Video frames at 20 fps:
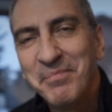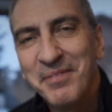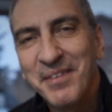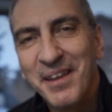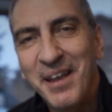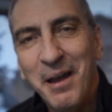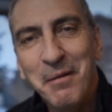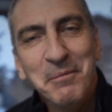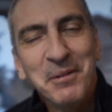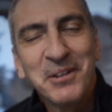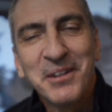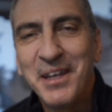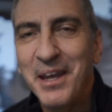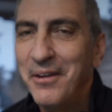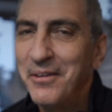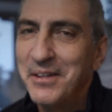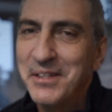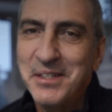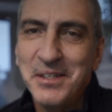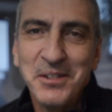I'm not
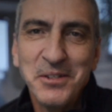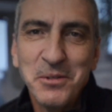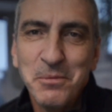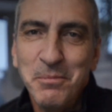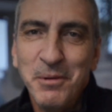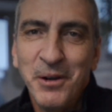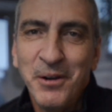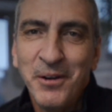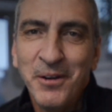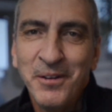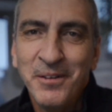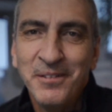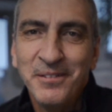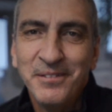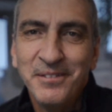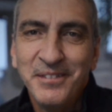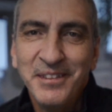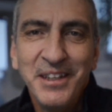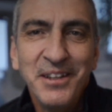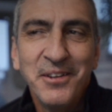guaranteed tomorrow,
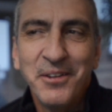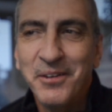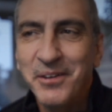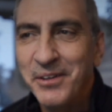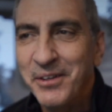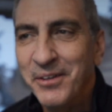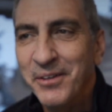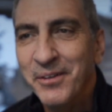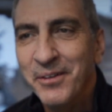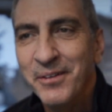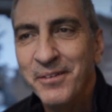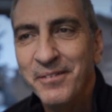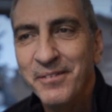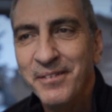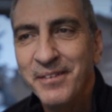neither are you.